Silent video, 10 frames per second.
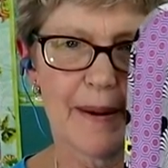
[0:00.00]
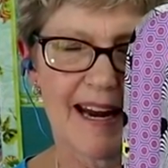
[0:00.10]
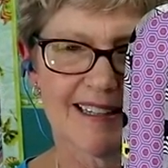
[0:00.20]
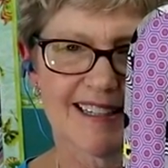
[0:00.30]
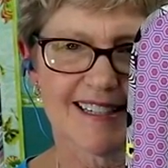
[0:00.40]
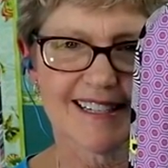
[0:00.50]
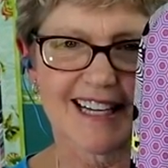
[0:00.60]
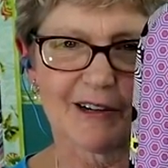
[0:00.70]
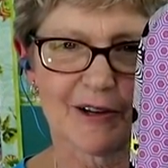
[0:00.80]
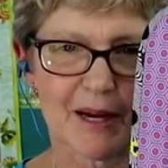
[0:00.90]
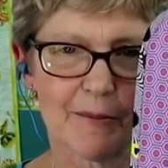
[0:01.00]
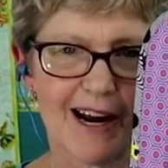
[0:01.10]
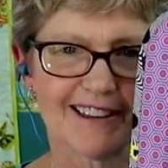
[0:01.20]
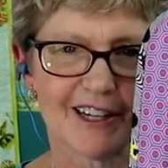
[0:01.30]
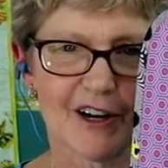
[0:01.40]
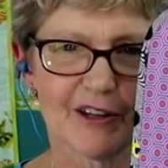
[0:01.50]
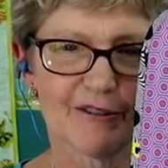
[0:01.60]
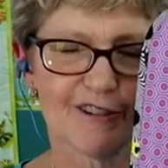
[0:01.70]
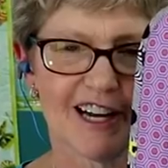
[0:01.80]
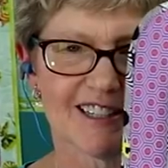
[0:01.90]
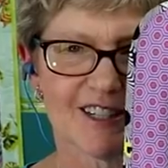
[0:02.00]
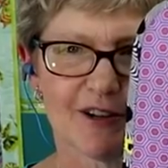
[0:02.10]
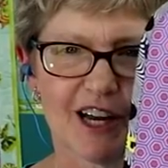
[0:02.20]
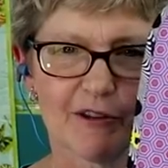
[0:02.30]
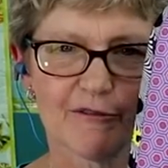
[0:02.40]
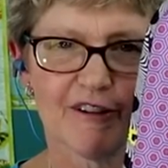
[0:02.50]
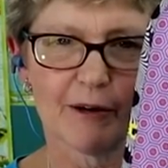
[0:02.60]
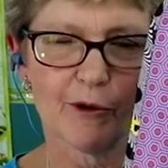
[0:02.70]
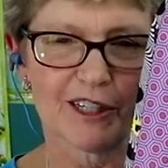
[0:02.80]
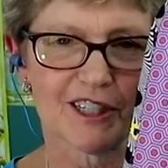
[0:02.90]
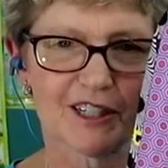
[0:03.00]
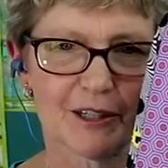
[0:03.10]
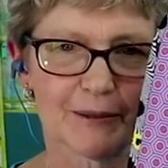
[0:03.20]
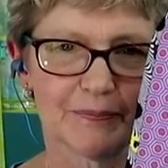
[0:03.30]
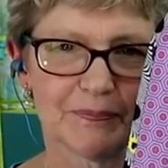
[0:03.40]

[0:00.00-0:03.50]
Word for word: pandas and center them right there on the front. So another fun one to do.